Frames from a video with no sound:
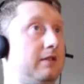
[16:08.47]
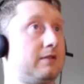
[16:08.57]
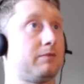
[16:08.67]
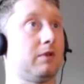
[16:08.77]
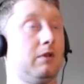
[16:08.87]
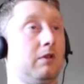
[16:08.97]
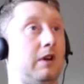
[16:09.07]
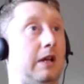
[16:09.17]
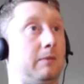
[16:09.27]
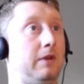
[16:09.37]
this
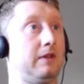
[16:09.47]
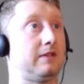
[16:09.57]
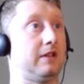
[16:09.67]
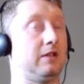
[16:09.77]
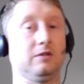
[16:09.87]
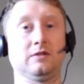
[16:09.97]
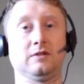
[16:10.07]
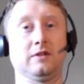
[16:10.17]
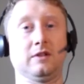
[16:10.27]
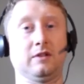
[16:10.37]
program, is that
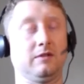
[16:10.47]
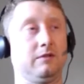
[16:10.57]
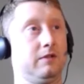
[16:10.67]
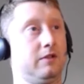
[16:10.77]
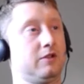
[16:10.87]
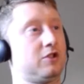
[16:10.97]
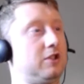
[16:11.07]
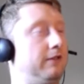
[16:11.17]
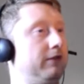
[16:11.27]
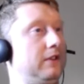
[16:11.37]
the
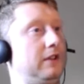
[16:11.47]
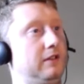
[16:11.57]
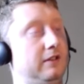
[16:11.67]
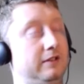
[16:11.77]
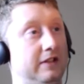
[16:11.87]
shuffling,